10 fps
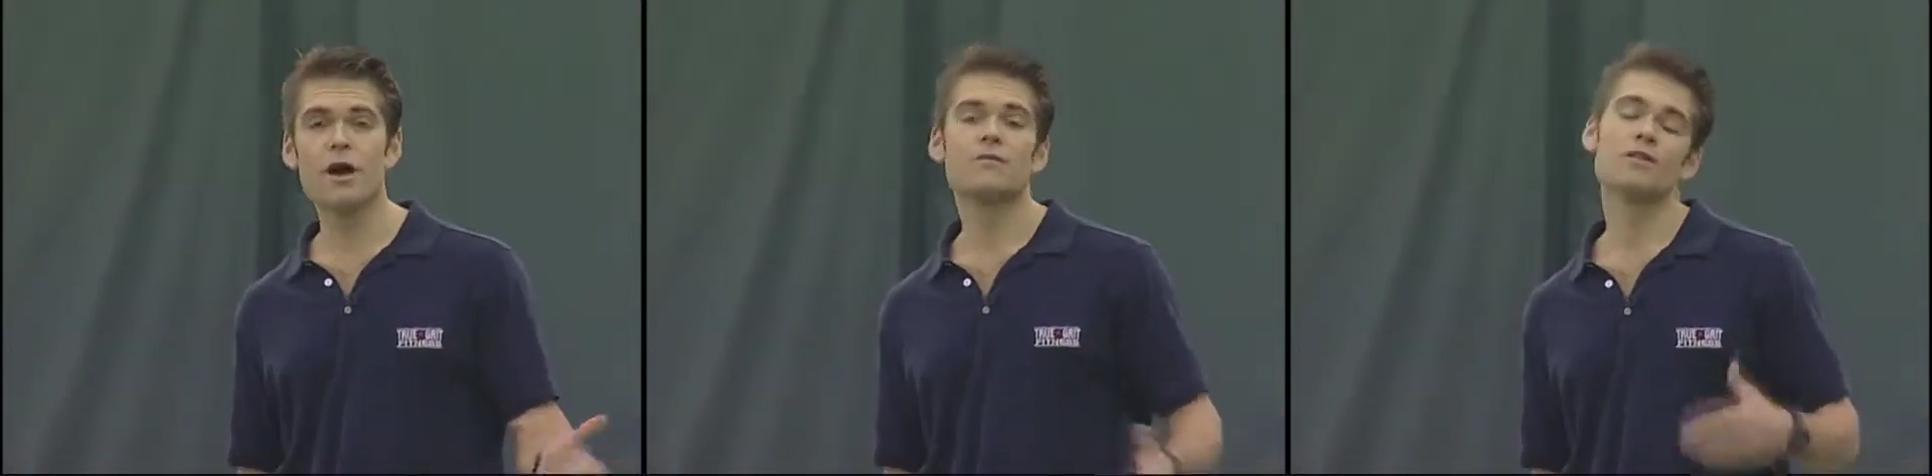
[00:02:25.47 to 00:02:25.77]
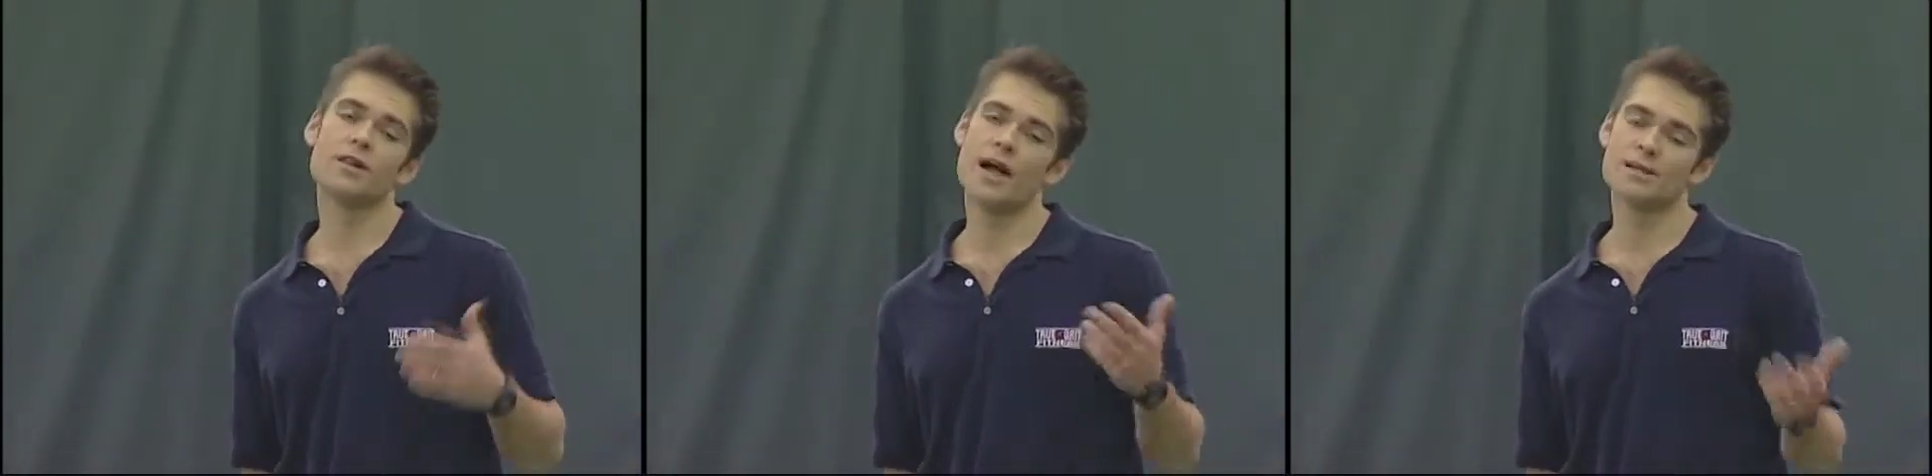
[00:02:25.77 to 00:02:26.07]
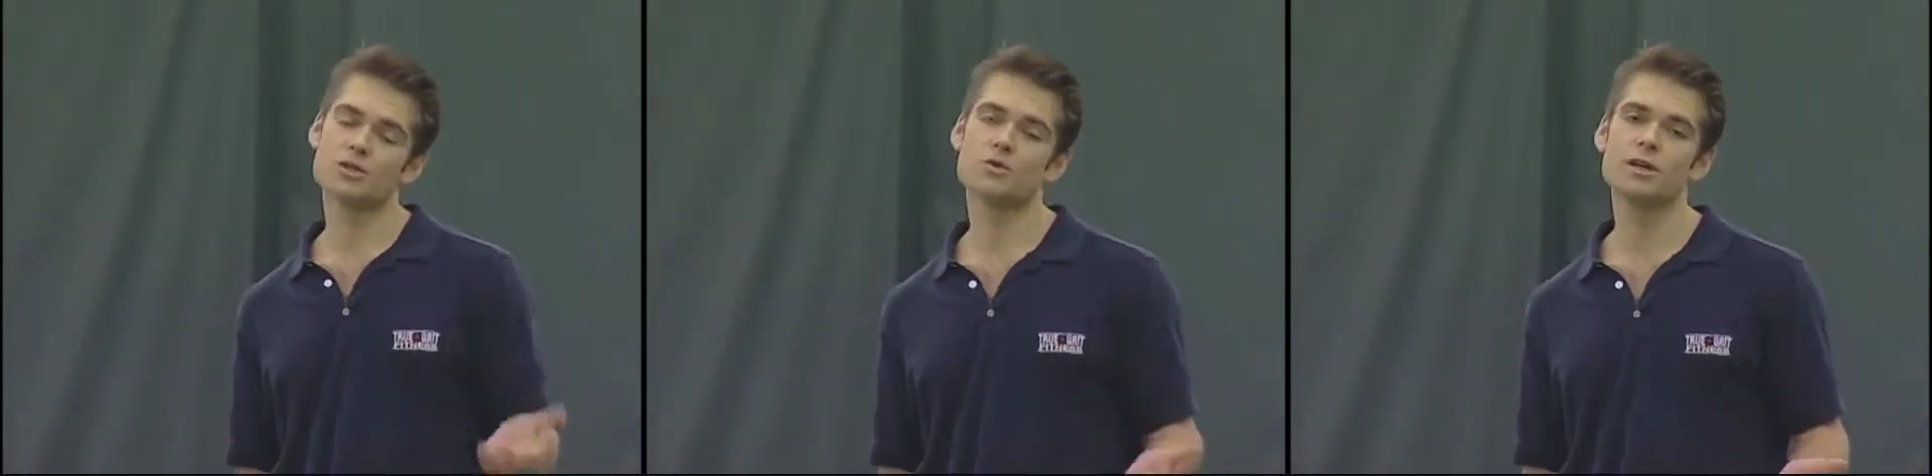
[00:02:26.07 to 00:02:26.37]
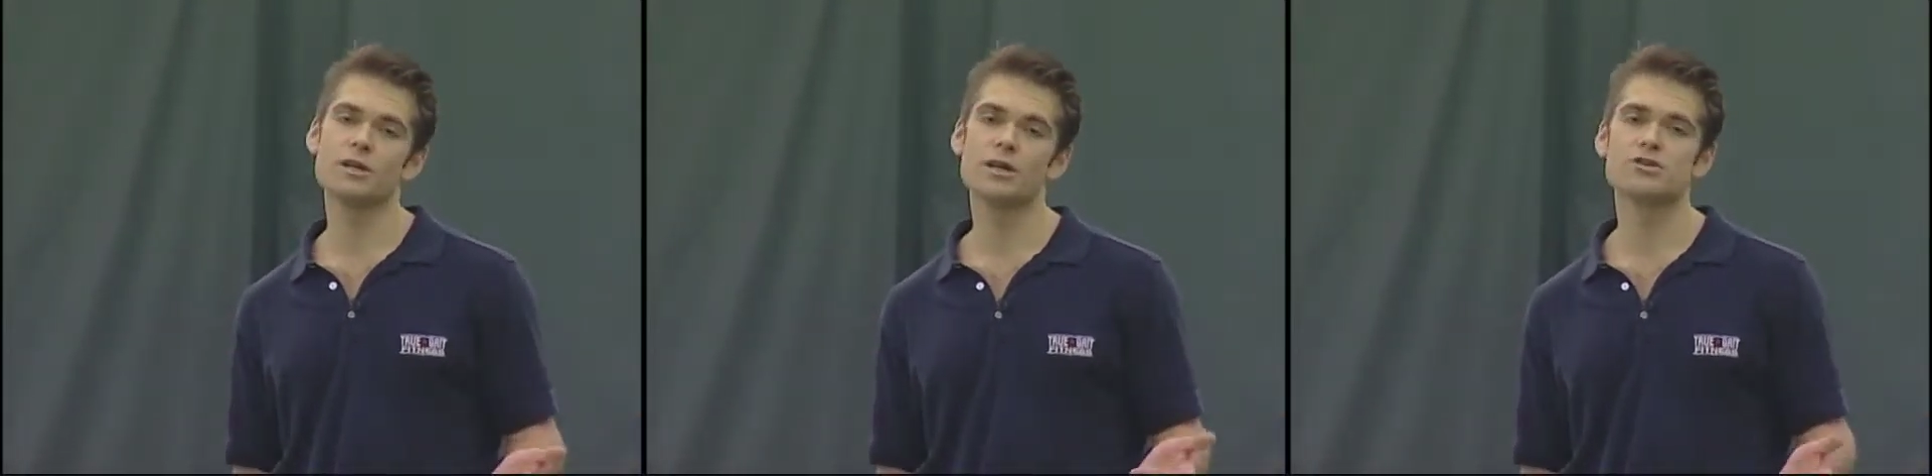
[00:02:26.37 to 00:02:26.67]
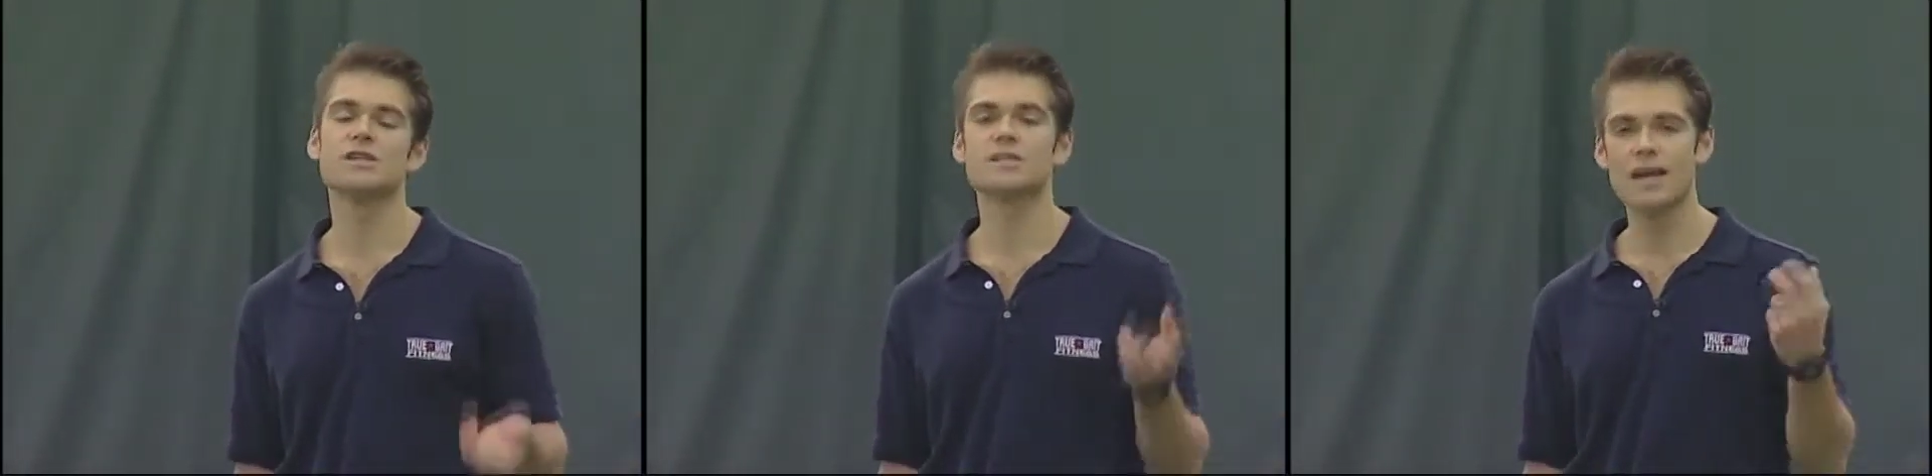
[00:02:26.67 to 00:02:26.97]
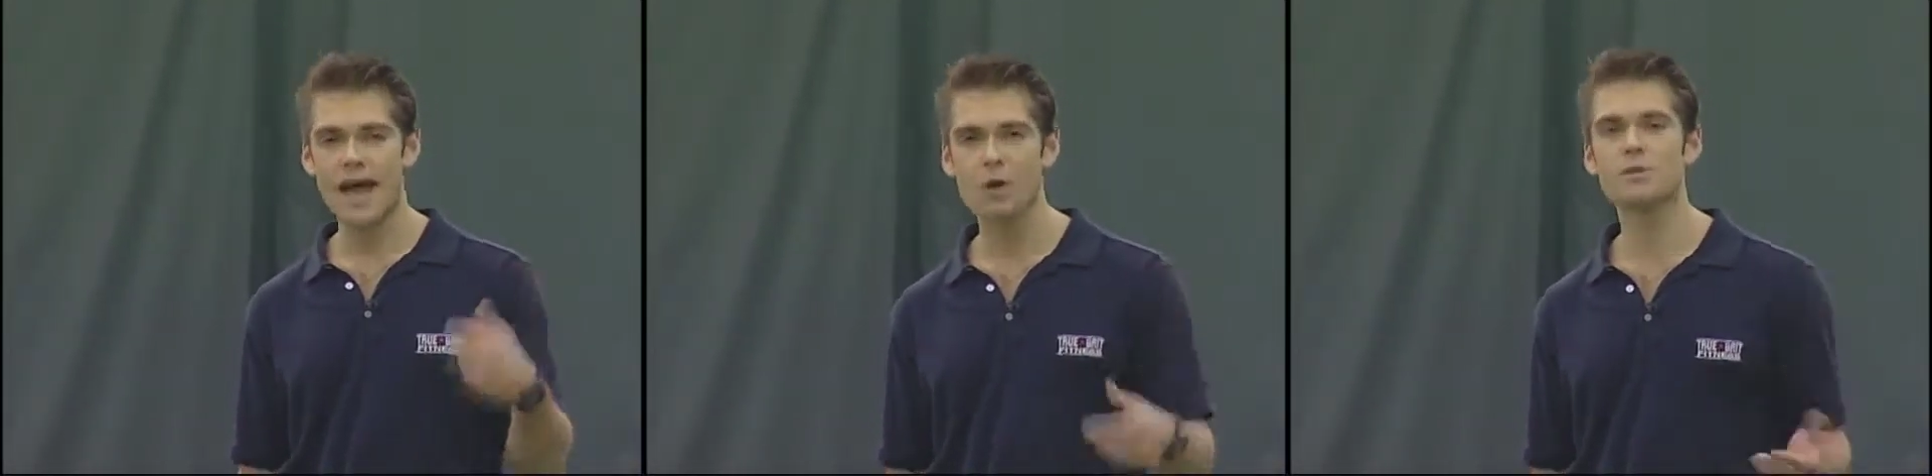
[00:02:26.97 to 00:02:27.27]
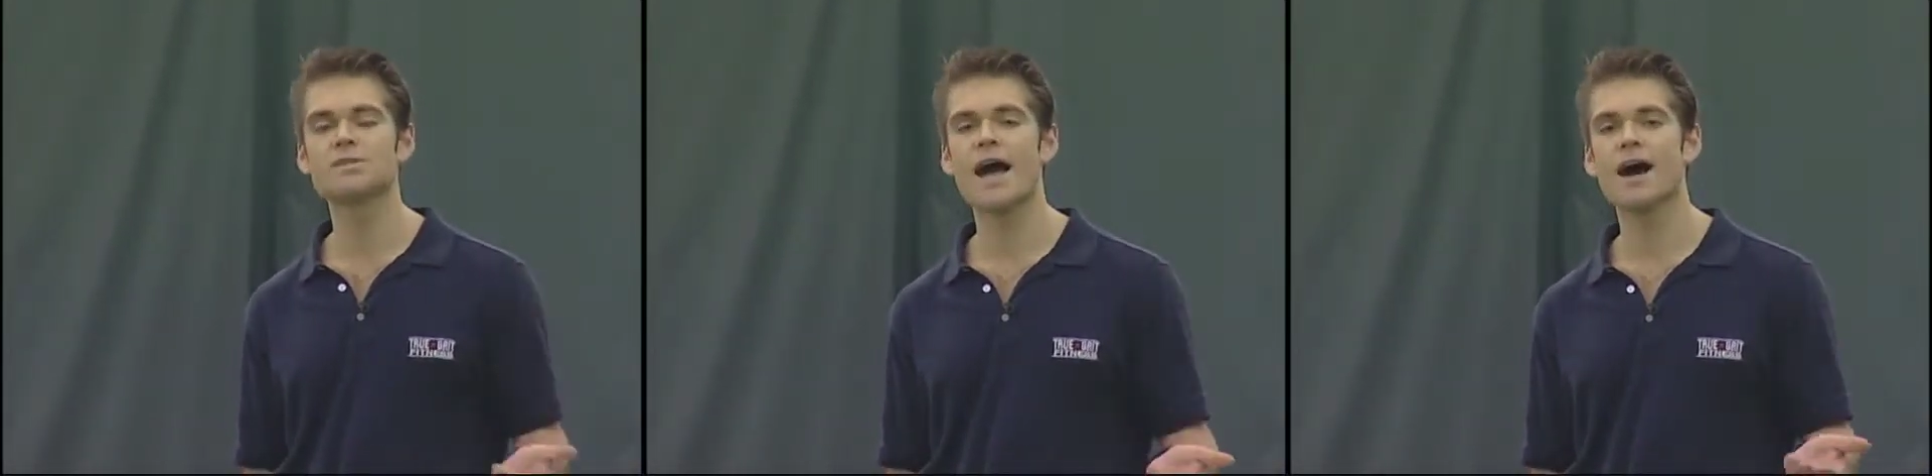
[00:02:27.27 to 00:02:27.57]
for the last 3 years. He's going to help
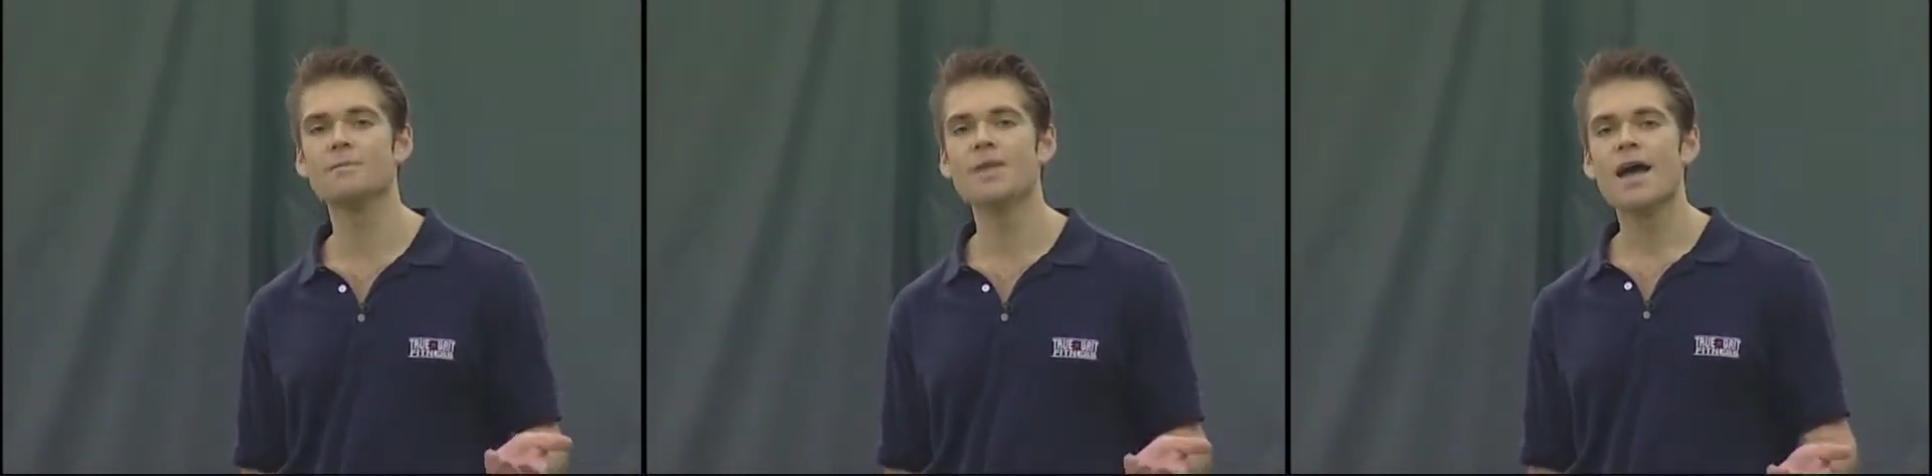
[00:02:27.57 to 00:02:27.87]
us out.